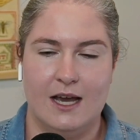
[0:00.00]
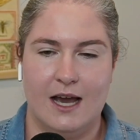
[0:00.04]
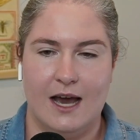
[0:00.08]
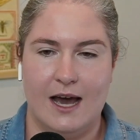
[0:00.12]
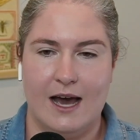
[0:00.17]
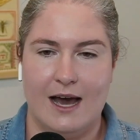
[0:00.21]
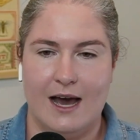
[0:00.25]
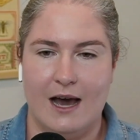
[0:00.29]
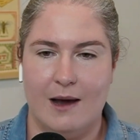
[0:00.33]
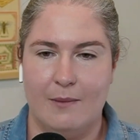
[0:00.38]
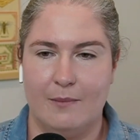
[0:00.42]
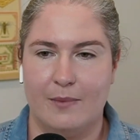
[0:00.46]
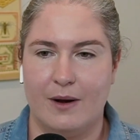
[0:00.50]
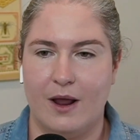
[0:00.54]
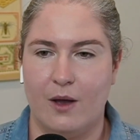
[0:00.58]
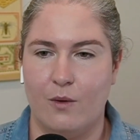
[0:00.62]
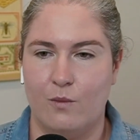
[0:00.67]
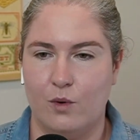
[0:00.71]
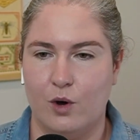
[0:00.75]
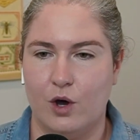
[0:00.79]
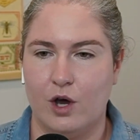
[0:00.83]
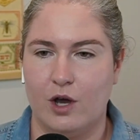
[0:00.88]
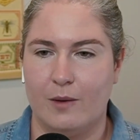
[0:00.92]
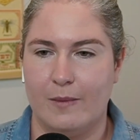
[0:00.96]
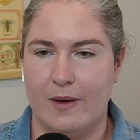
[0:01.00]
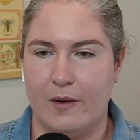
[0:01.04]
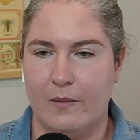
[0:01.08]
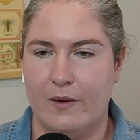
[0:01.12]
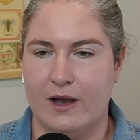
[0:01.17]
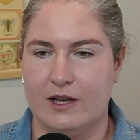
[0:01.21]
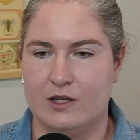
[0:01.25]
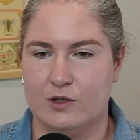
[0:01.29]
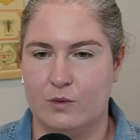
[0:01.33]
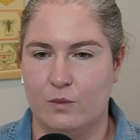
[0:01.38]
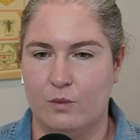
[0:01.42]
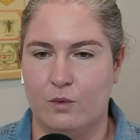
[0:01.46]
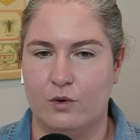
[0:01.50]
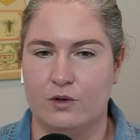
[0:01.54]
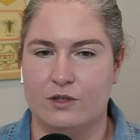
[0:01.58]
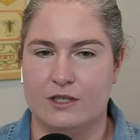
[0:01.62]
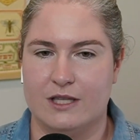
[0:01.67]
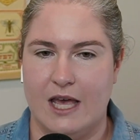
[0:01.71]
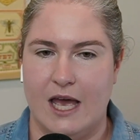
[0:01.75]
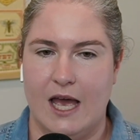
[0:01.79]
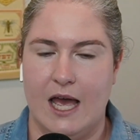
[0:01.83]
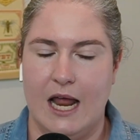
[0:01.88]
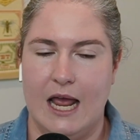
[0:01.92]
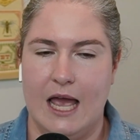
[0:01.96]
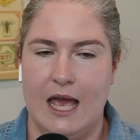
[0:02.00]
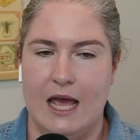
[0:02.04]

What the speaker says: but I work my way towards that.